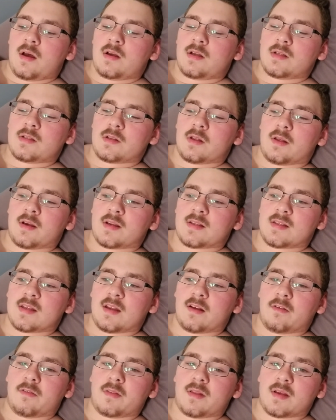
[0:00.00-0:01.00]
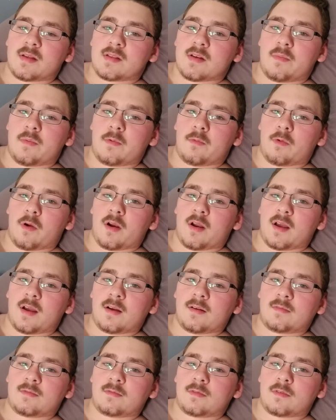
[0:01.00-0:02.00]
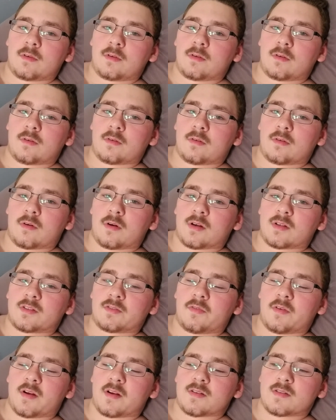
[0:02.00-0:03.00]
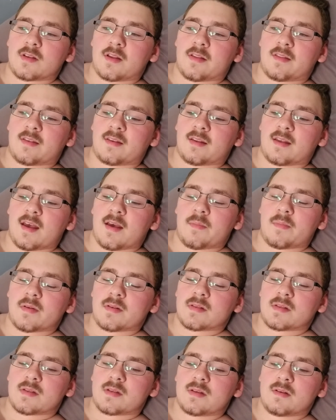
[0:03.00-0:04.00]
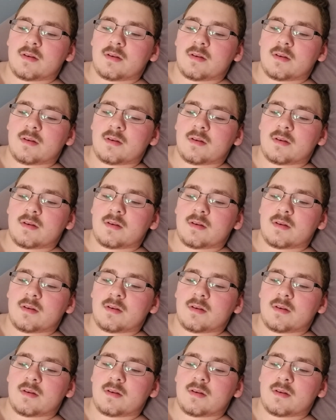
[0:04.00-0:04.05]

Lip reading: So like I said, everything's up and running. Cross your fingers nothing happens.